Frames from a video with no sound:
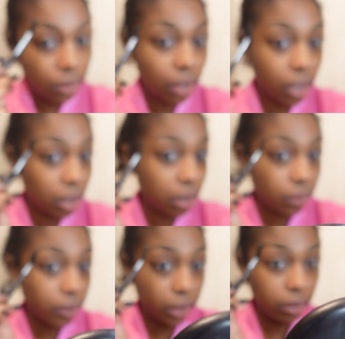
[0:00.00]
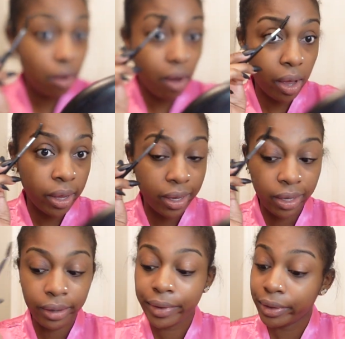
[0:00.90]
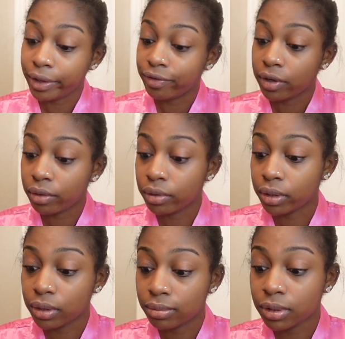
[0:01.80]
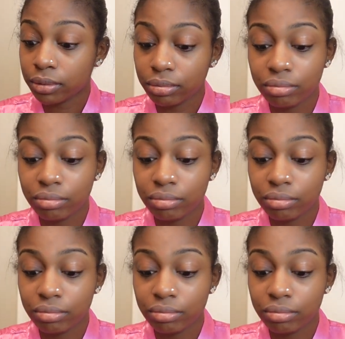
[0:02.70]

I ain't gonna lie, y'all. I ate and left no crumbs.